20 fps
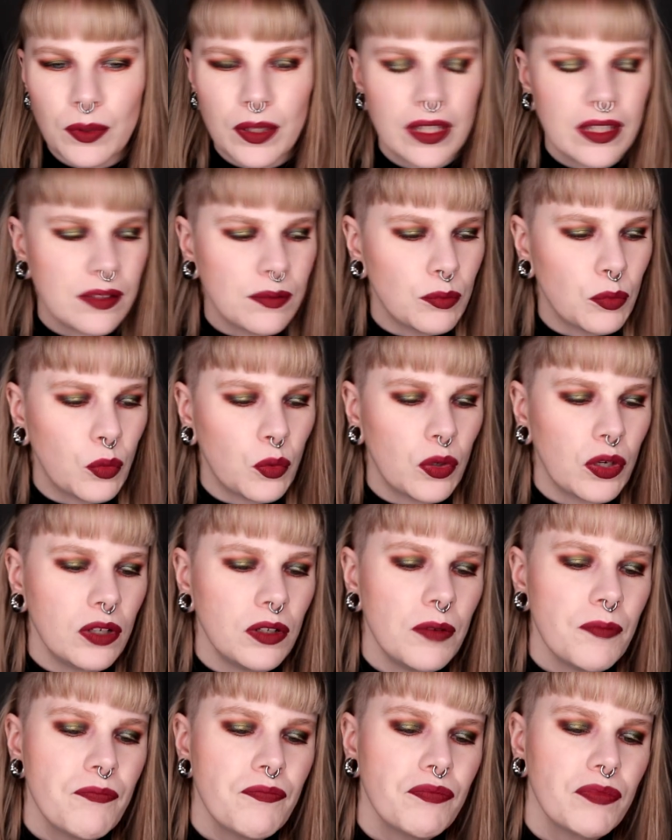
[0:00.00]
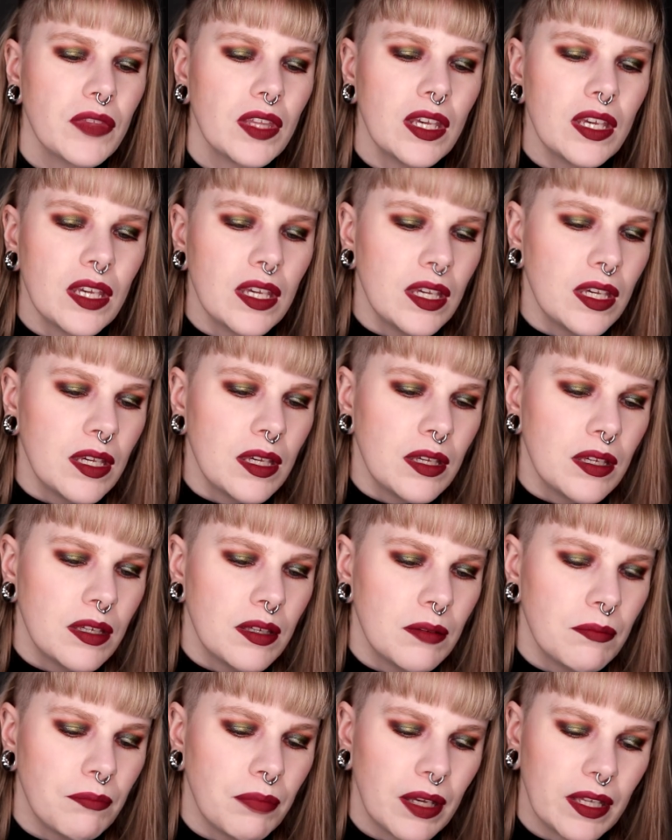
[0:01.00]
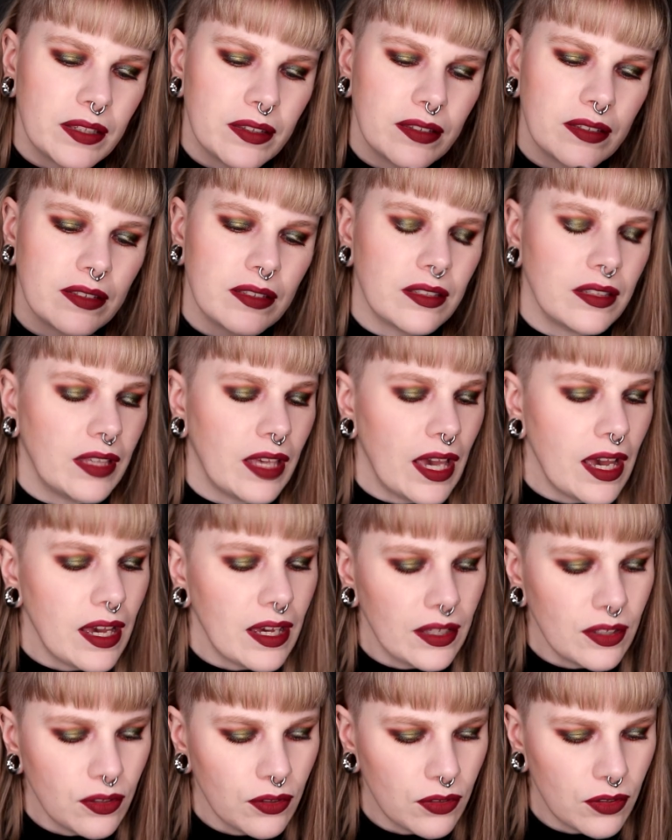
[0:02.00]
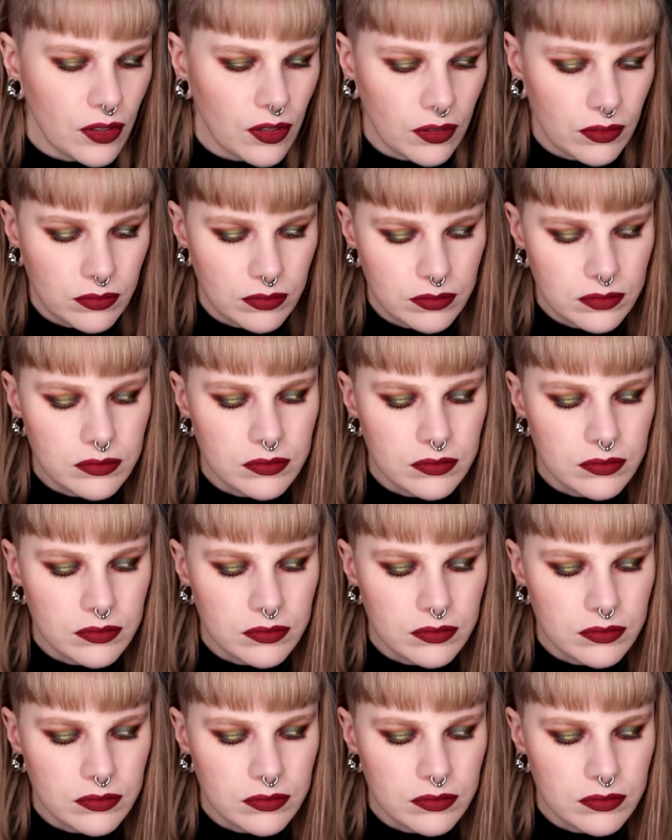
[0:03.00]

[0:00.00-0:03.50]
with it more. But yeah, I don't know.